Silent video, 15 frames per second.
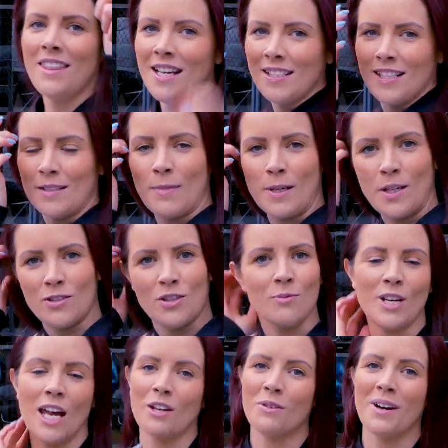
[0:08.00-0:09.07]
This is my
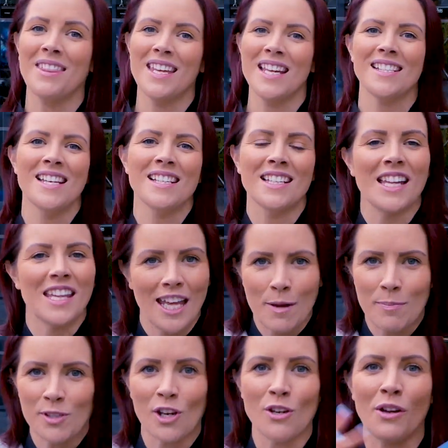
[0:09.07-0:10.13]
YouTube channel and this is another
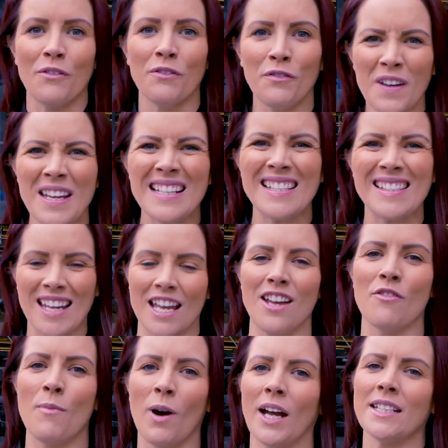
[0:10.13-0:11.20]
episode of Fit
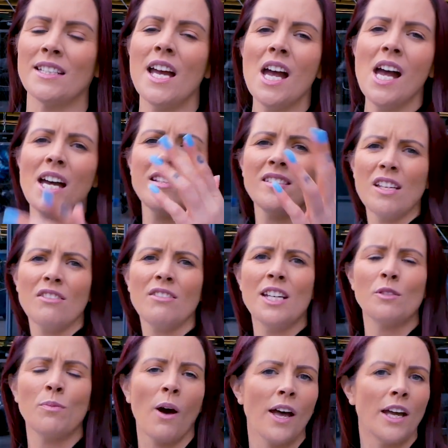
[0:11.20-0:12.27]
State of Mind, a
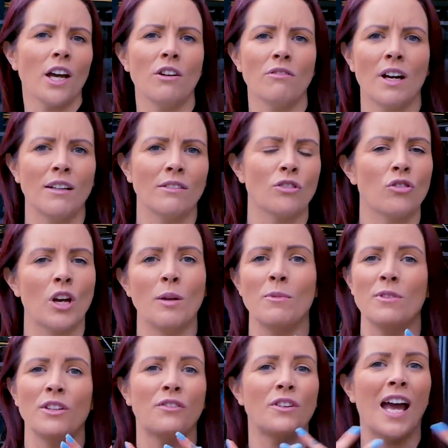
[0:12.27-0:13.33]
series where I go around and train
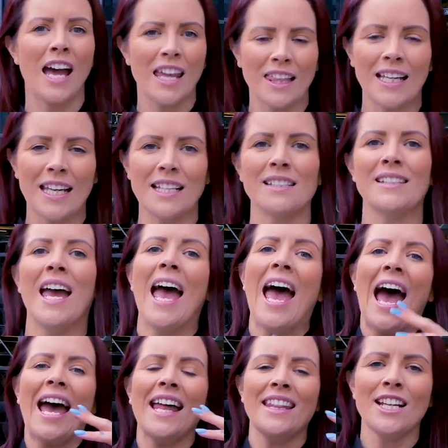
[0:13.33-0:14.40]
with different athletes
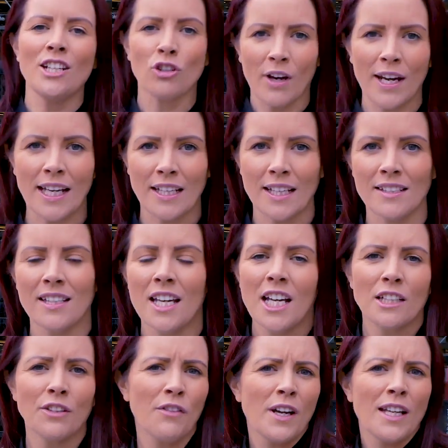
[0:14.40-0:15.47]
and their trainers
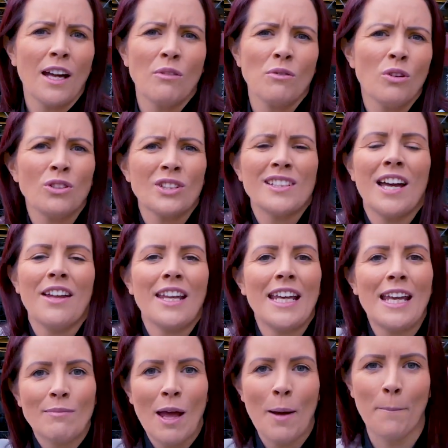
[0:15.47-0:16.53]
to find out not just how they
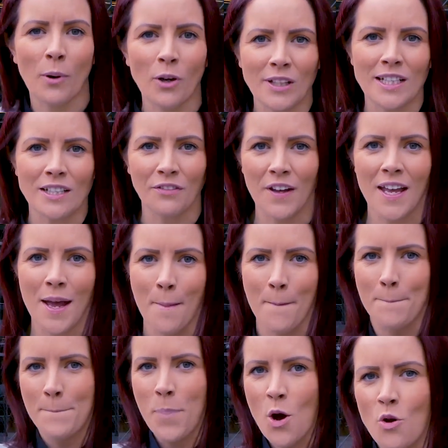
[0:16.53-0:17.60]
keep their bodies fit,
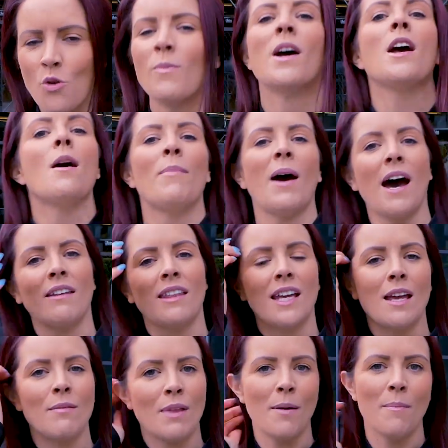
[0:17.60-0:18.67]
boom, but how they
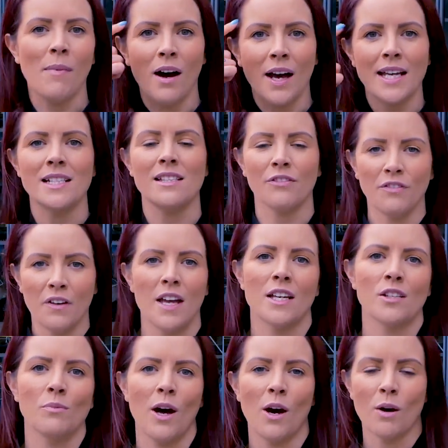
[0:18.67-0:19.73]
keep their minds fit
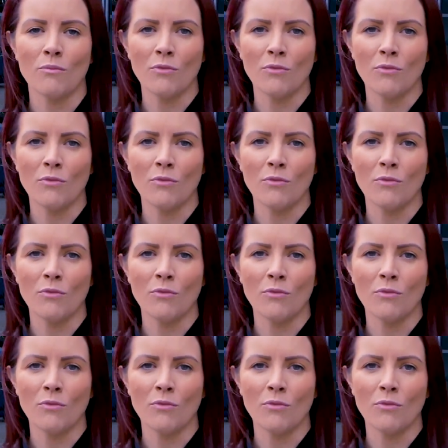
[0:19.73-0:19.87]
as well.